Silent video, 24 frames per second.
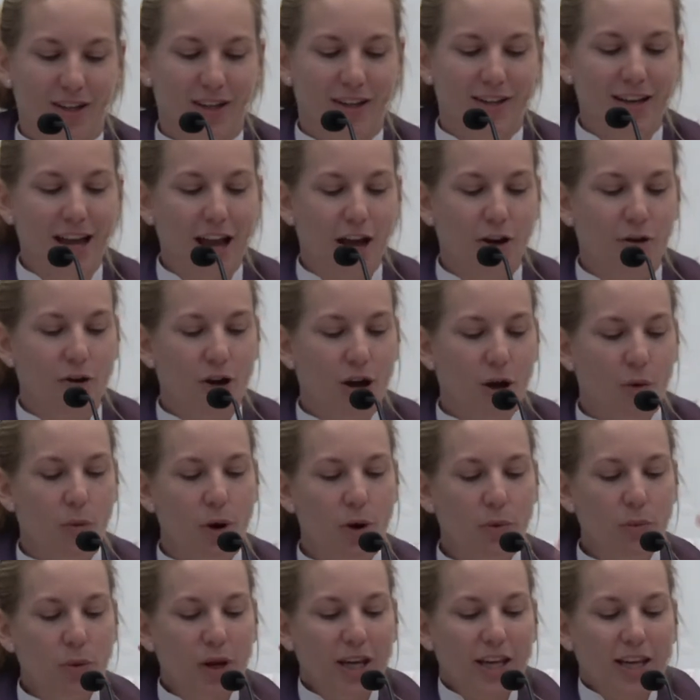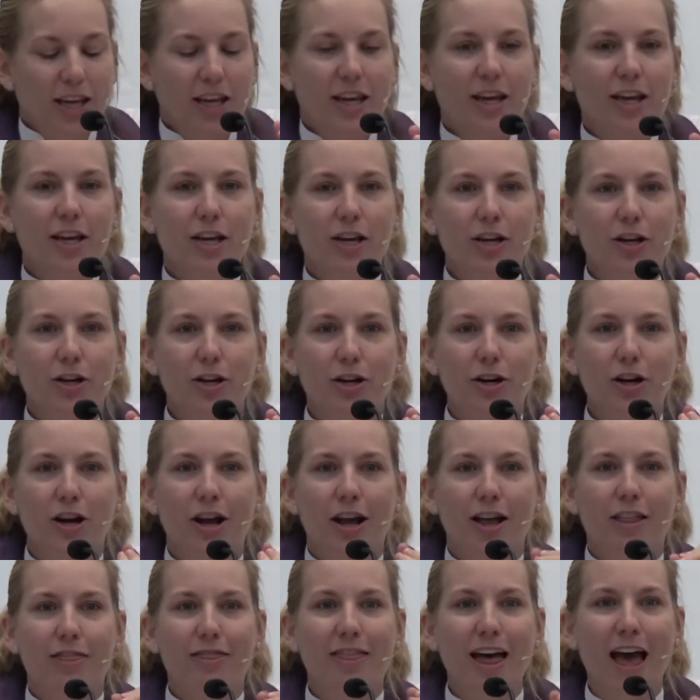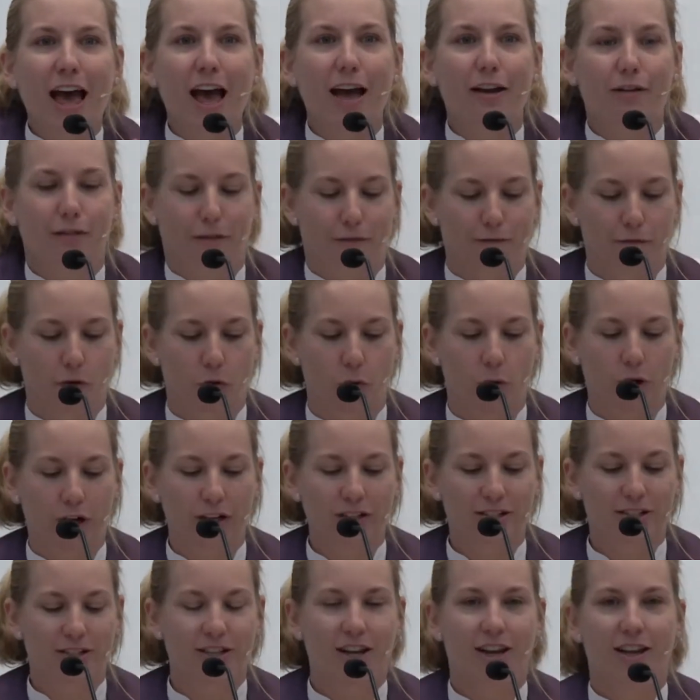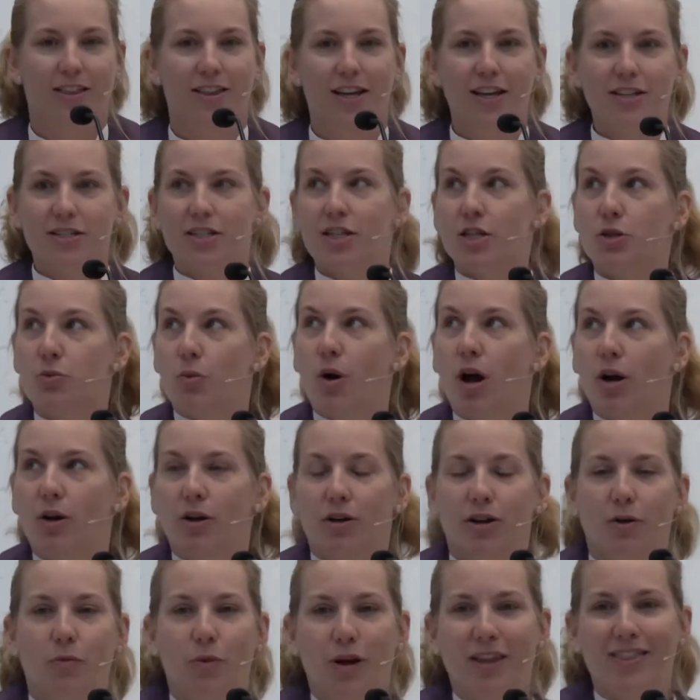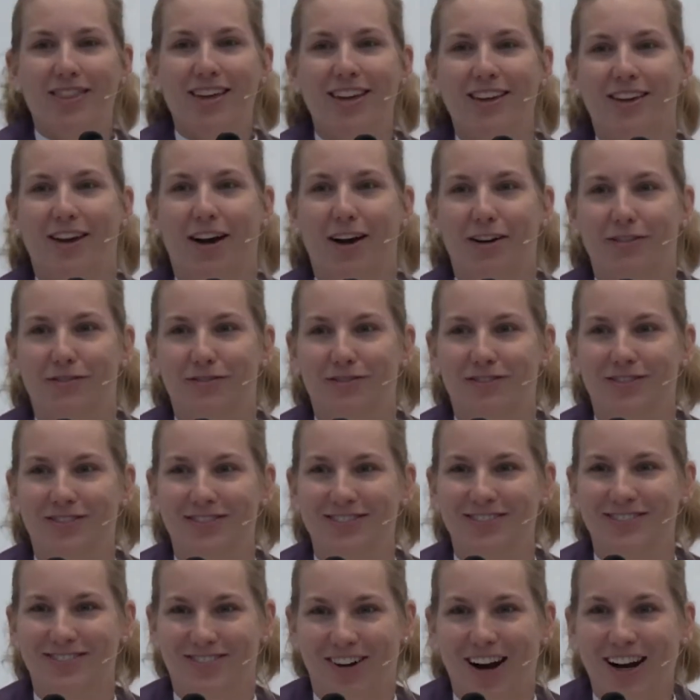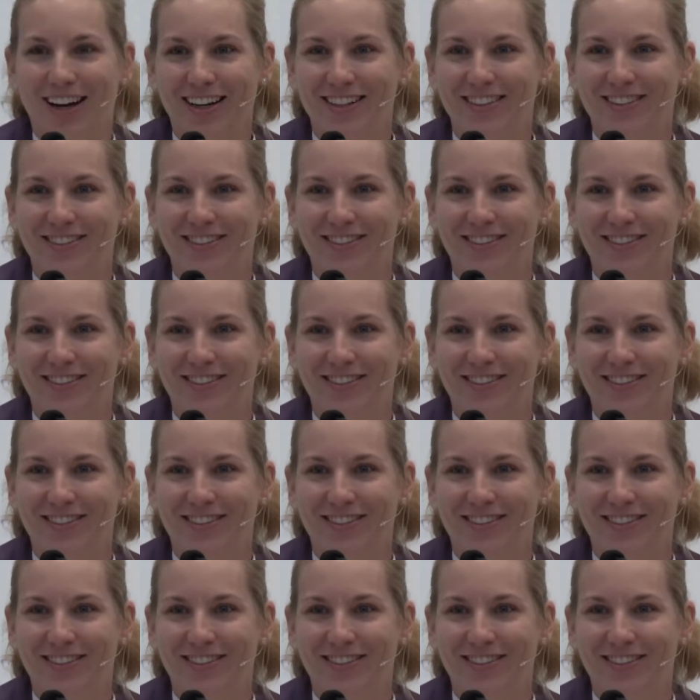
Now, when we hear that voice, this is what we think of, right?